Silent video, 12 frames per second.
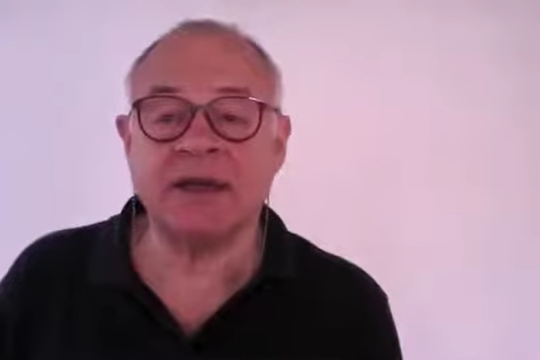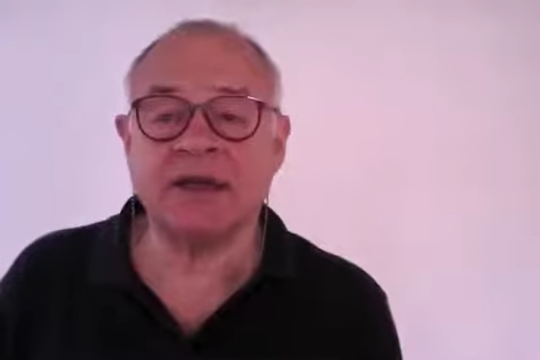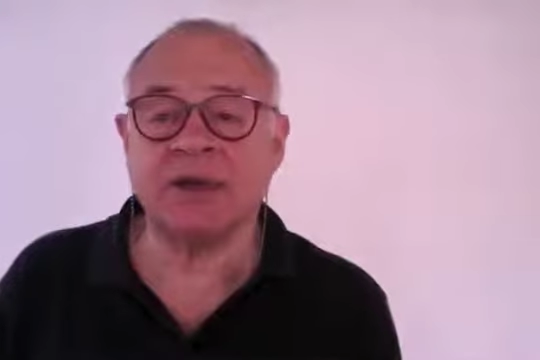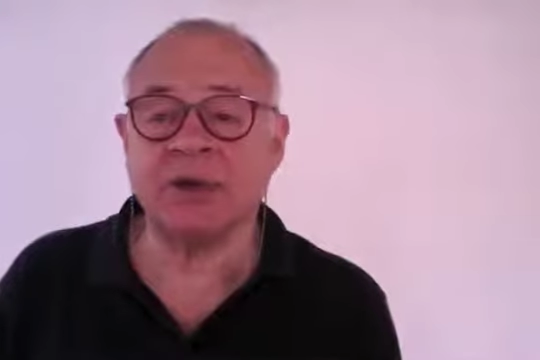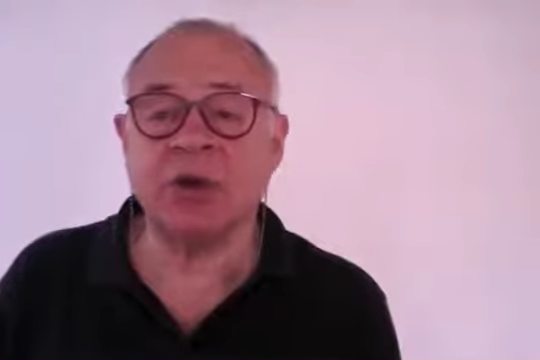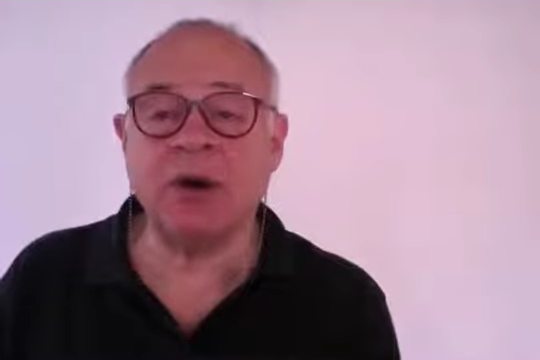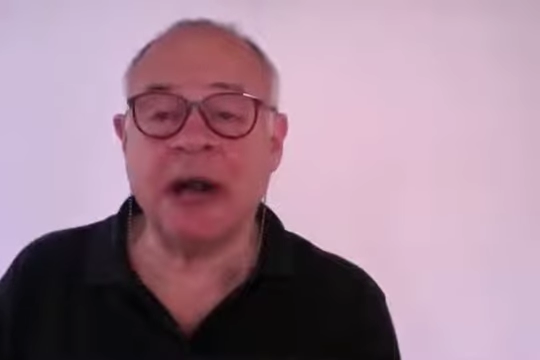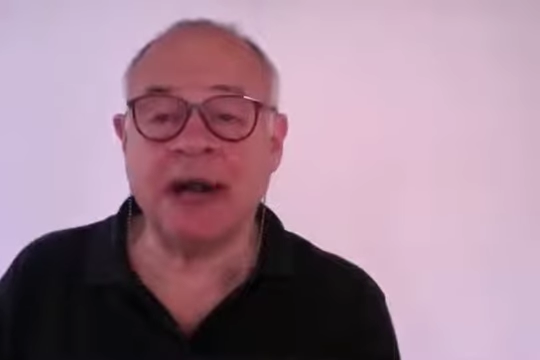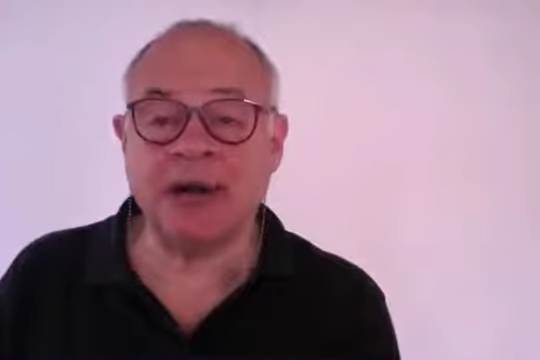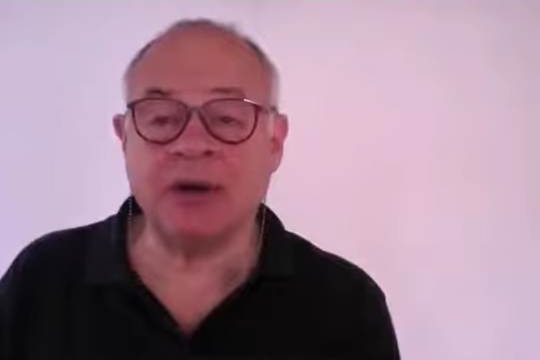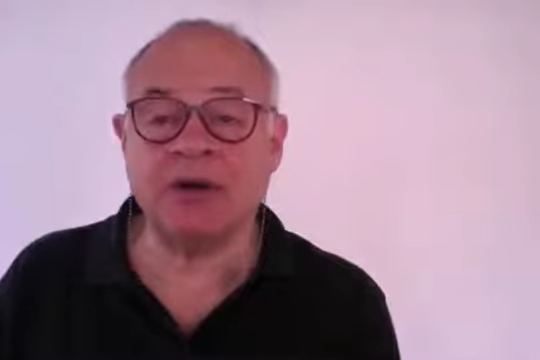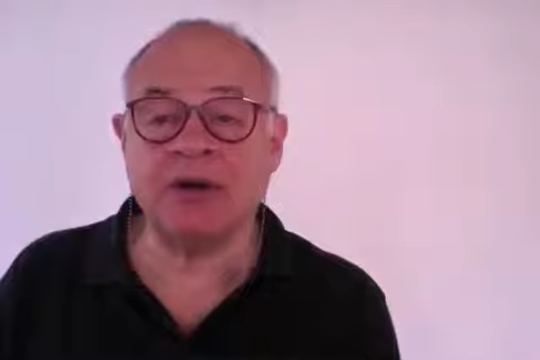So in all
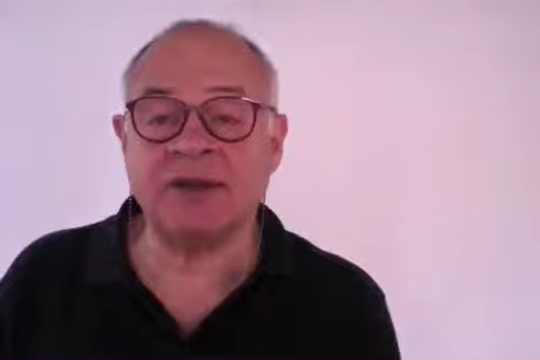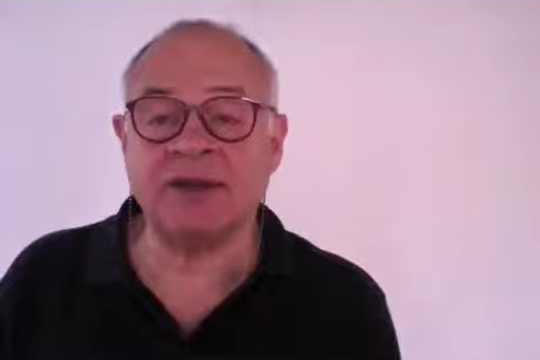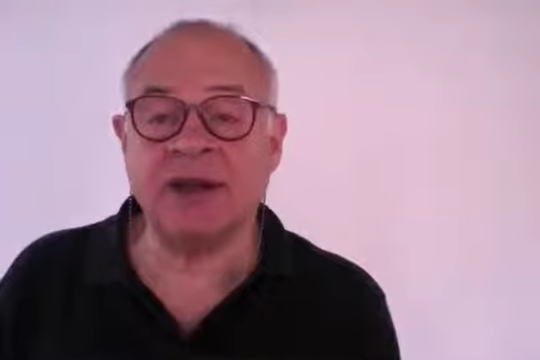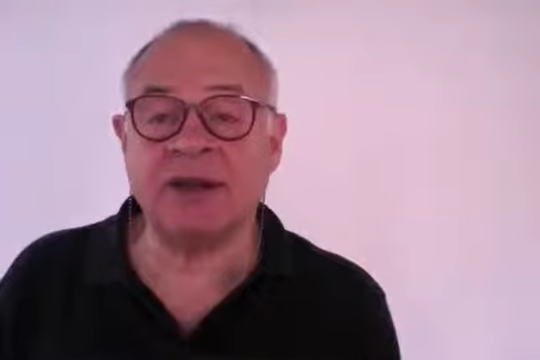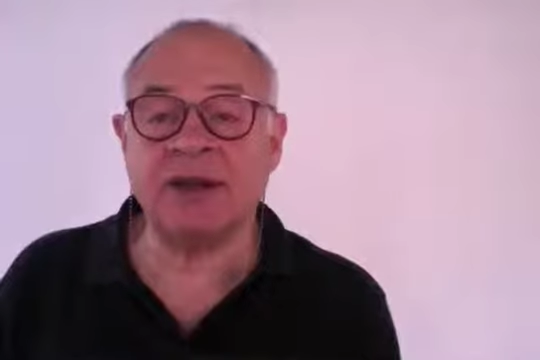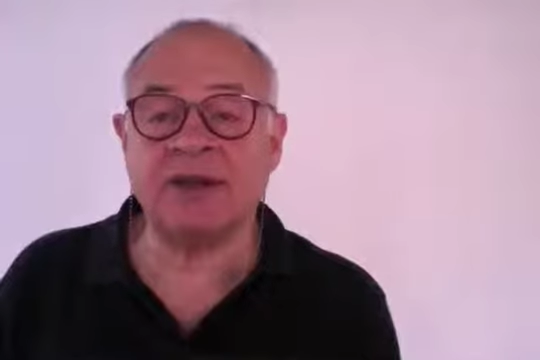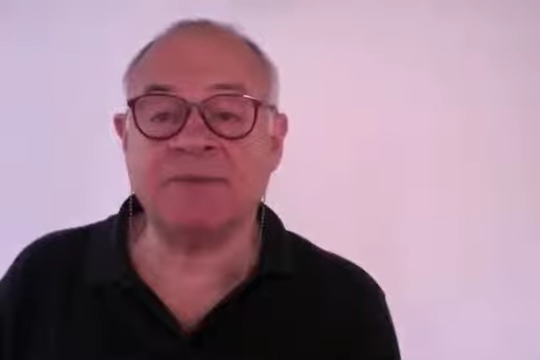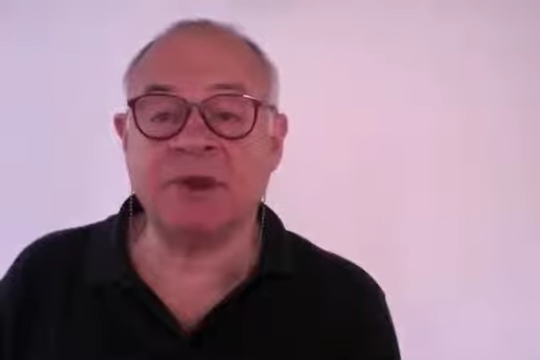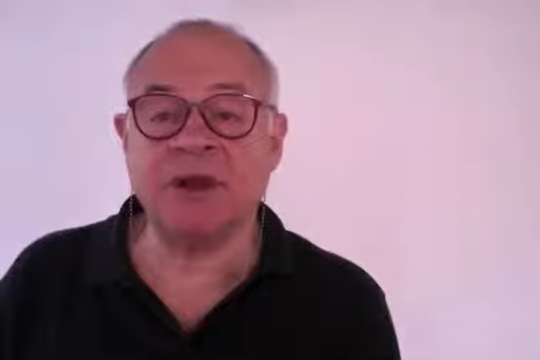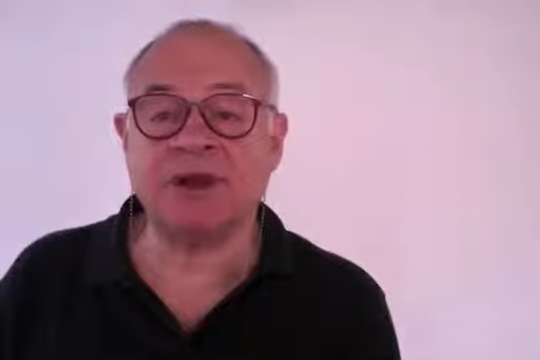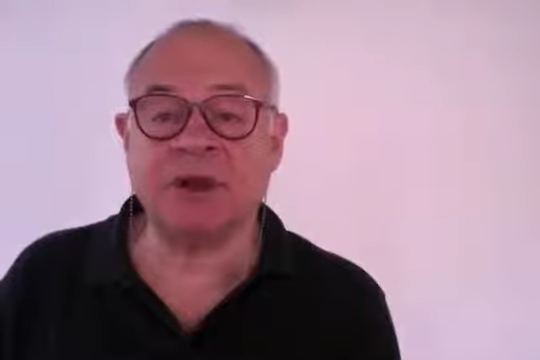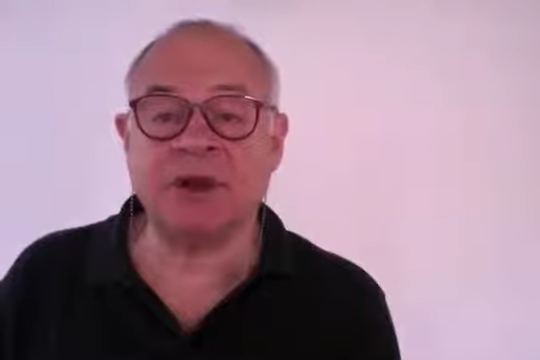likelihoods, these
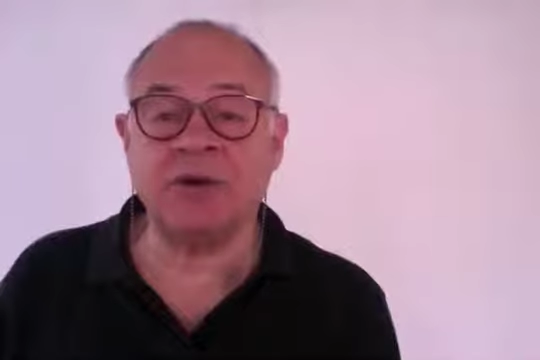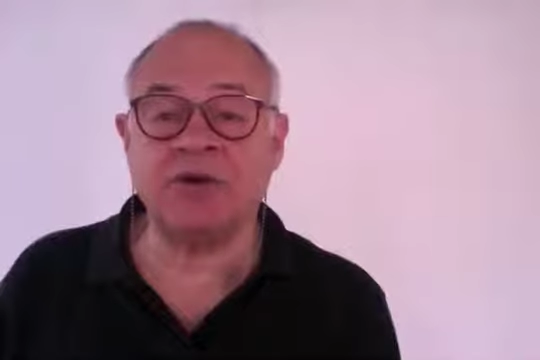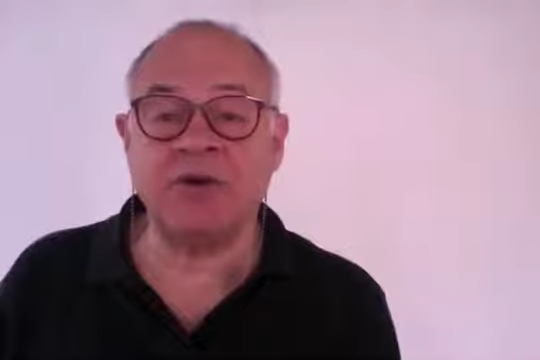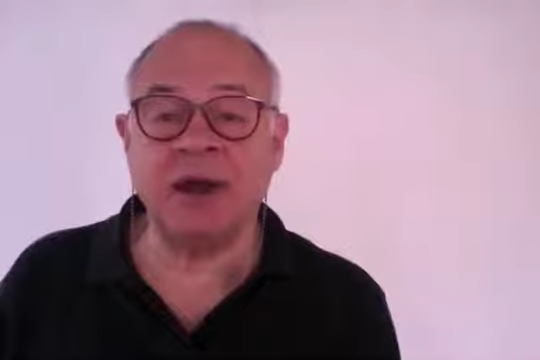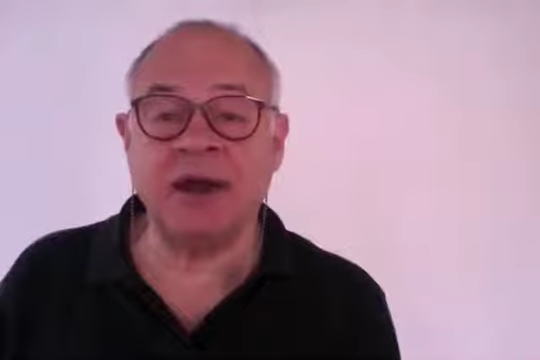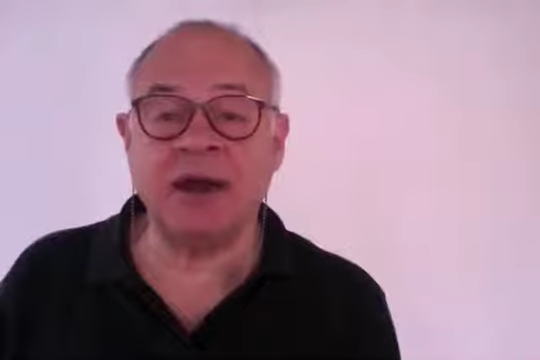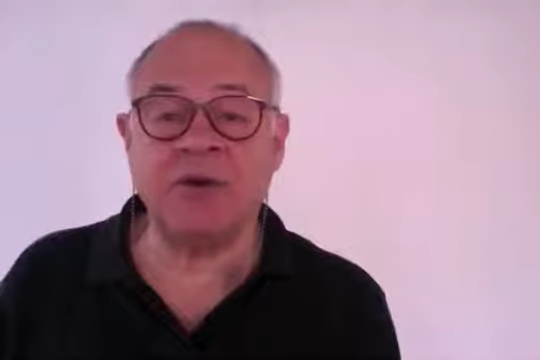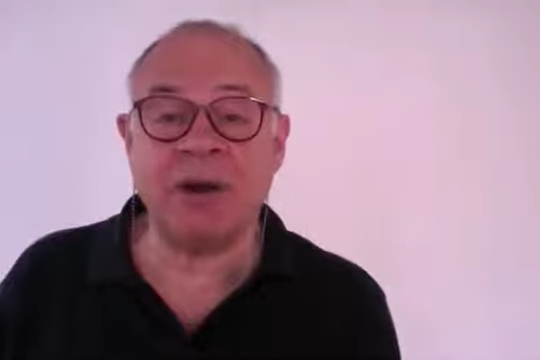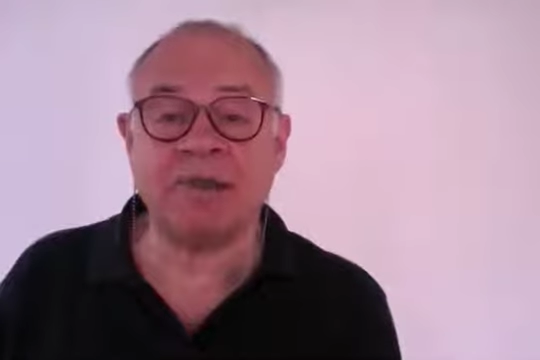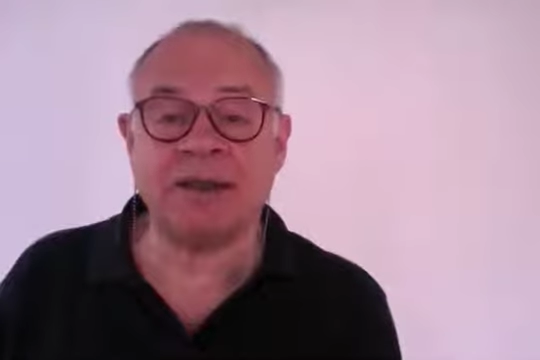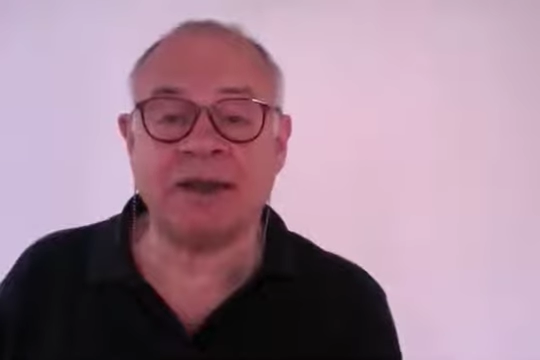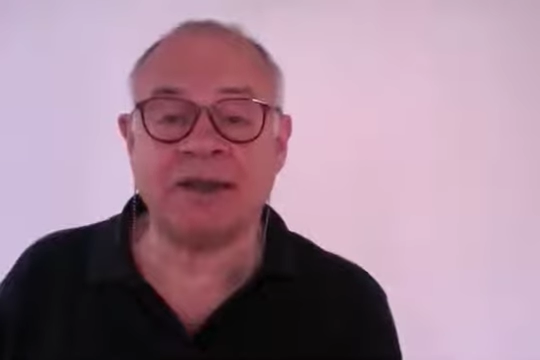beings are not really
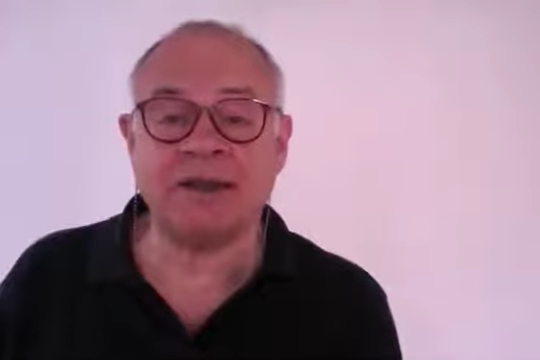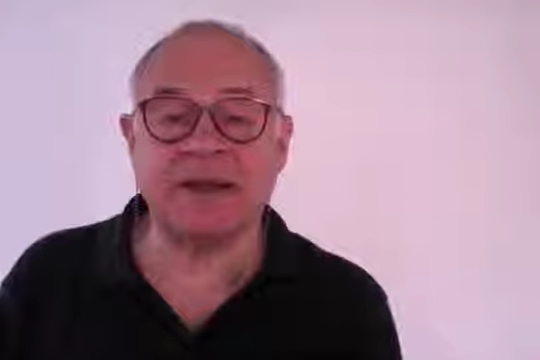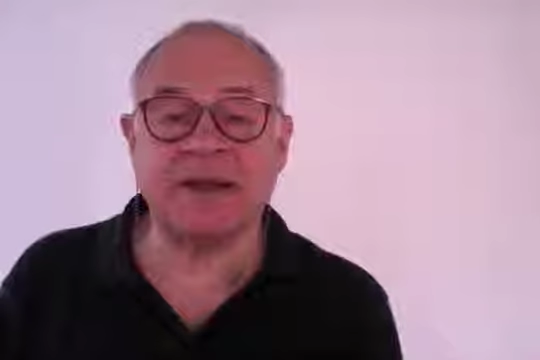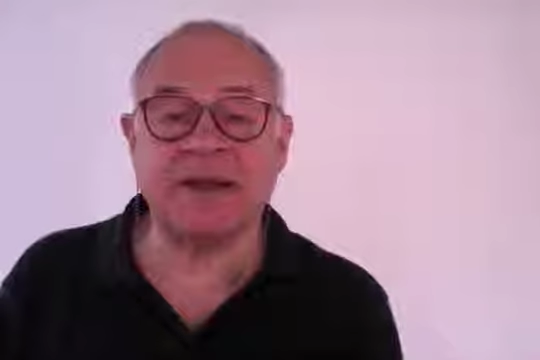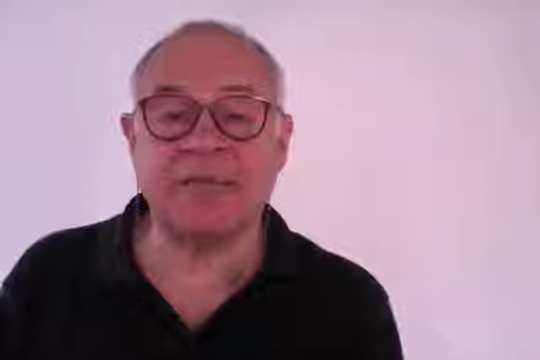reptiles,